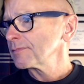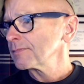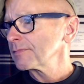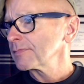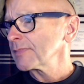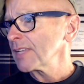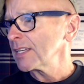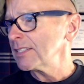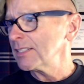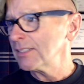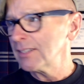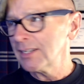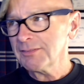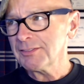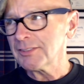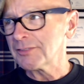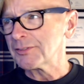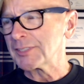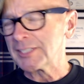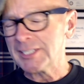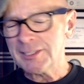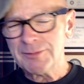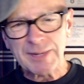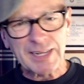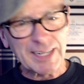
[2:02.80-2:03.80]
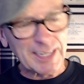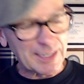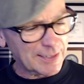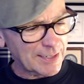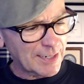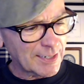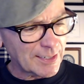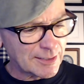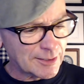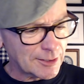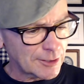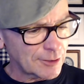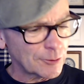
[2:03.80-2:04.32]
You'll have to forgive me. I got a
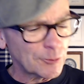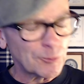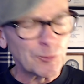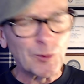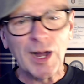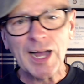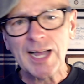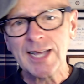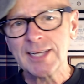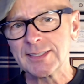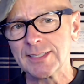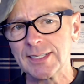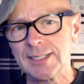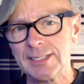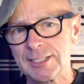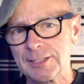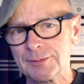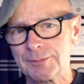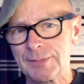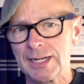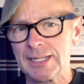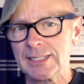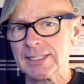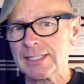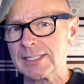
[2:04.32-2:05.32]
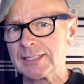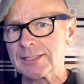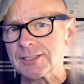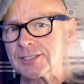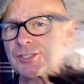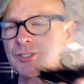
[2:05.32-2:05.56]
little wine down in my lungs